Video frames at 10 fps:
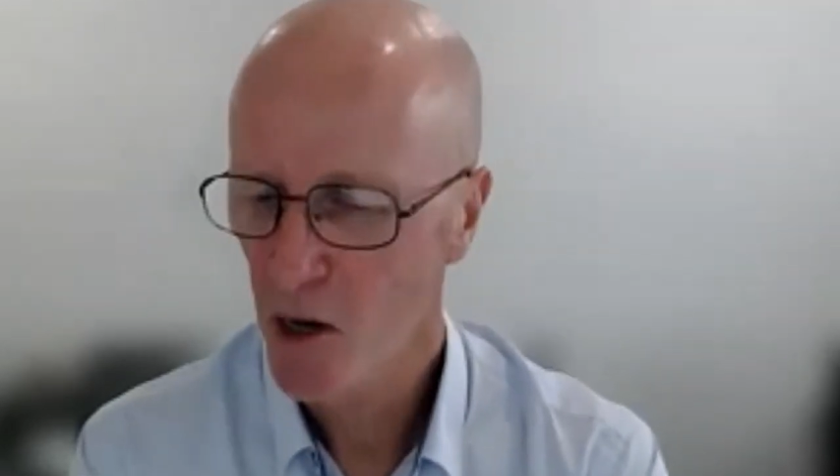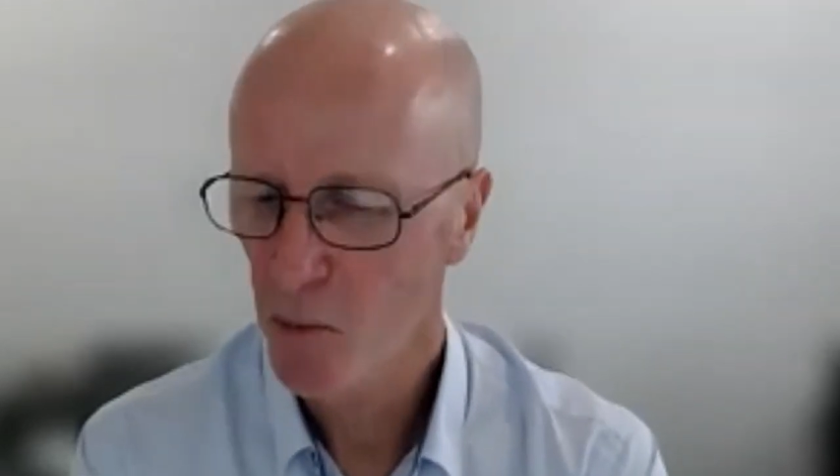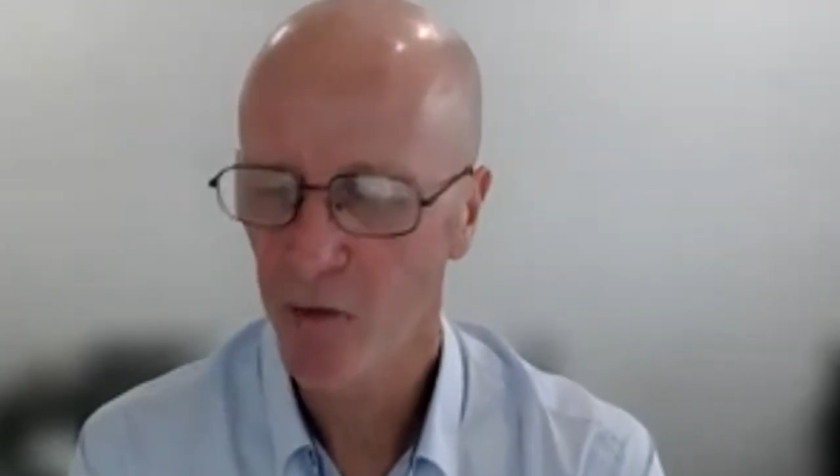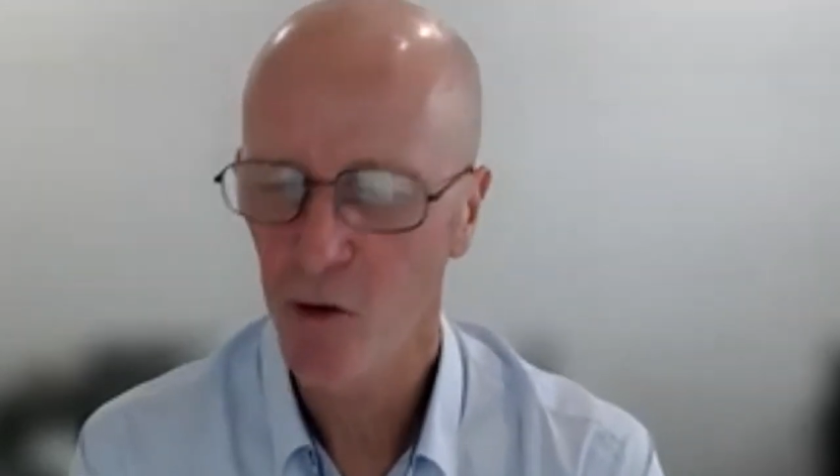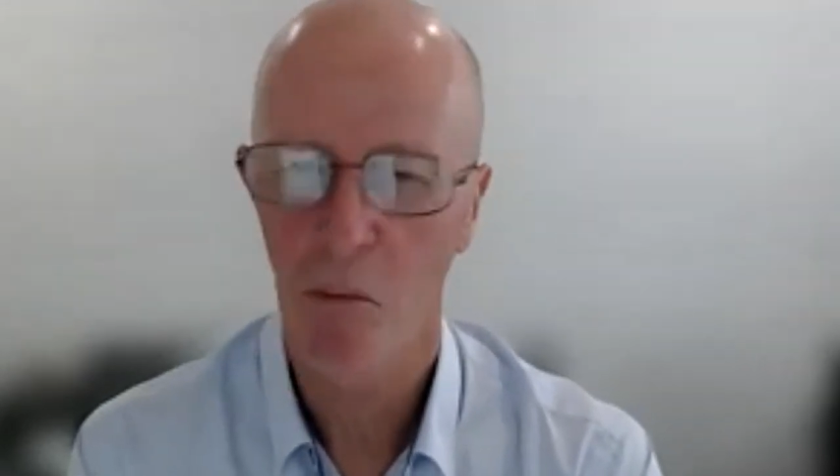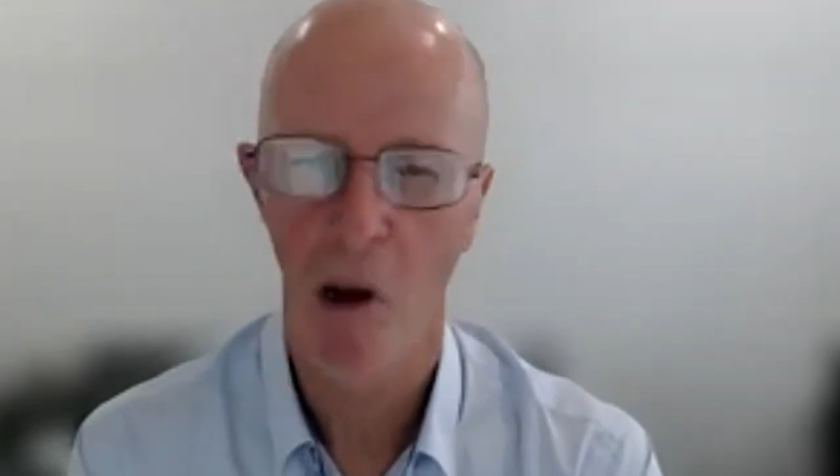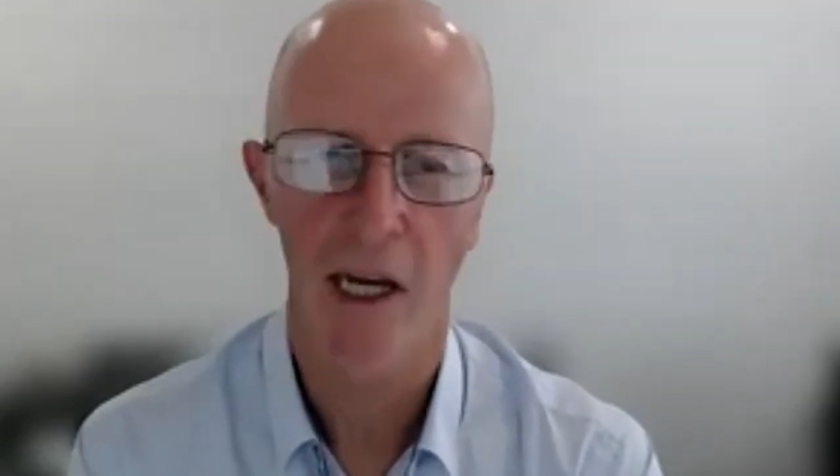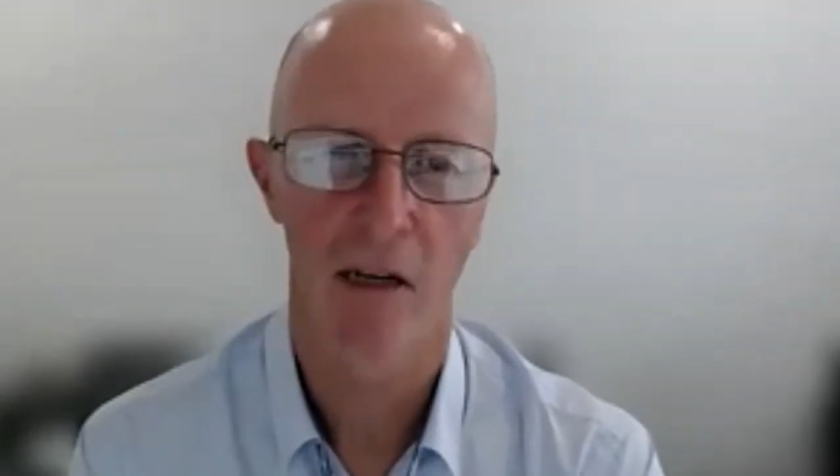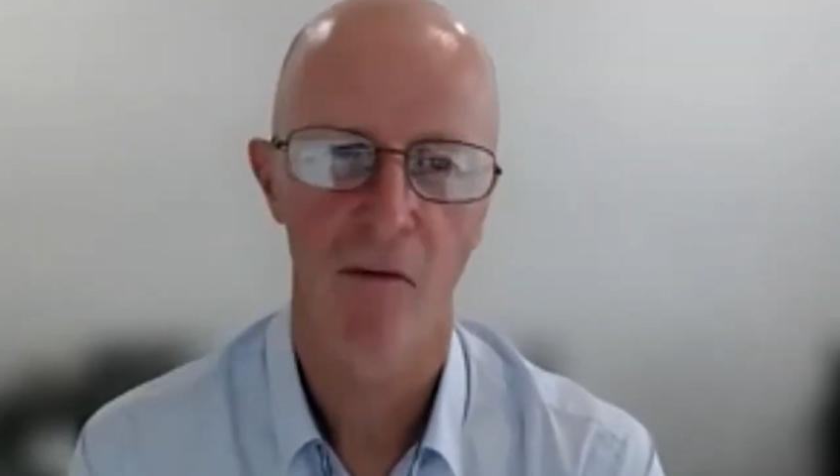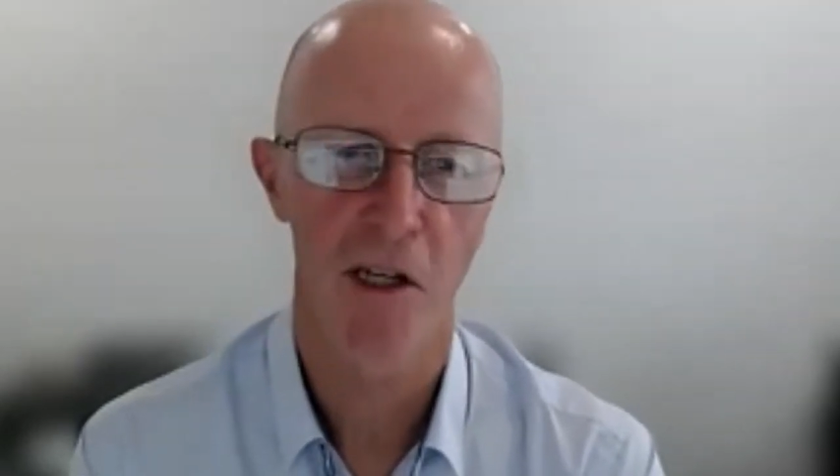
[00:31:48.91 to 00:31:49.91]
But if you were
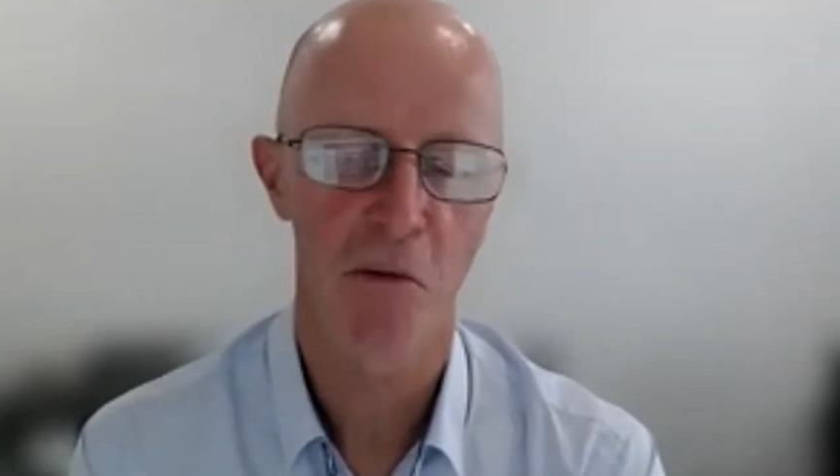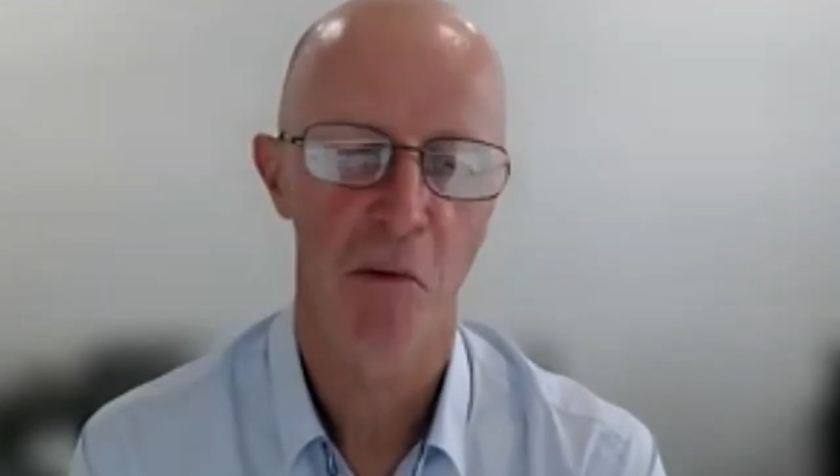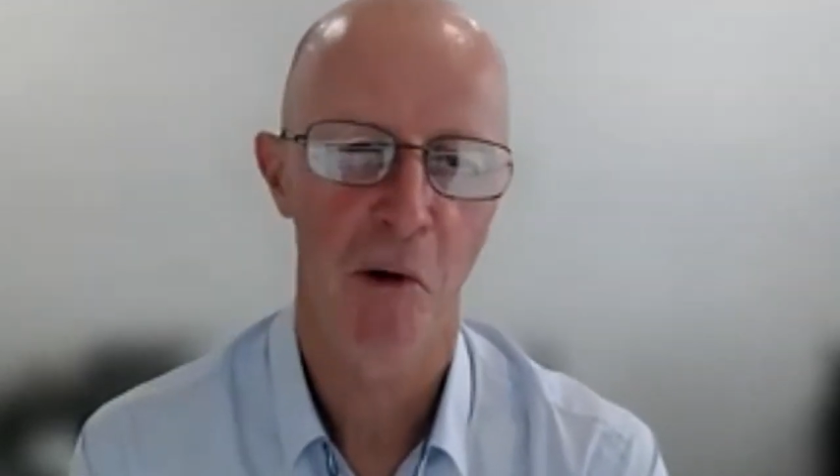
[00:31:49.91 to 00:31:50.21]
buying an investment